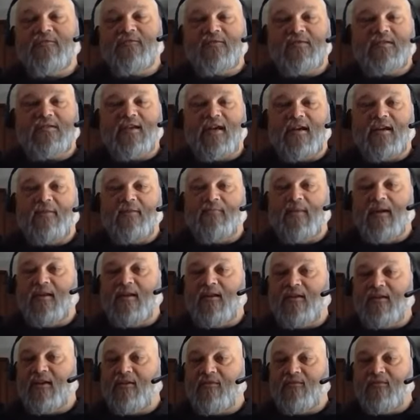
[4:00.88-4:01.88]
of a second mean
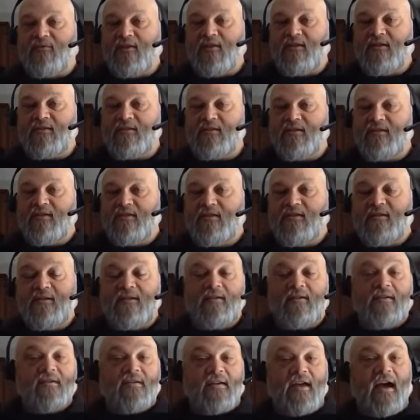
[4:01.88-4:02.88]
a difference,
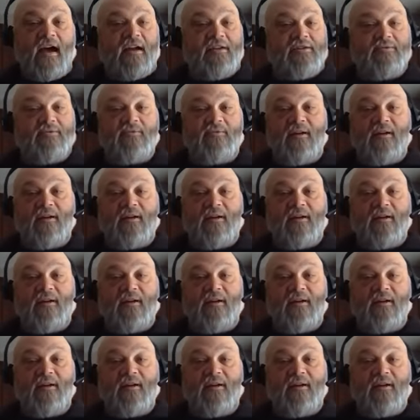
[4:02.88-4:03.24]
guys are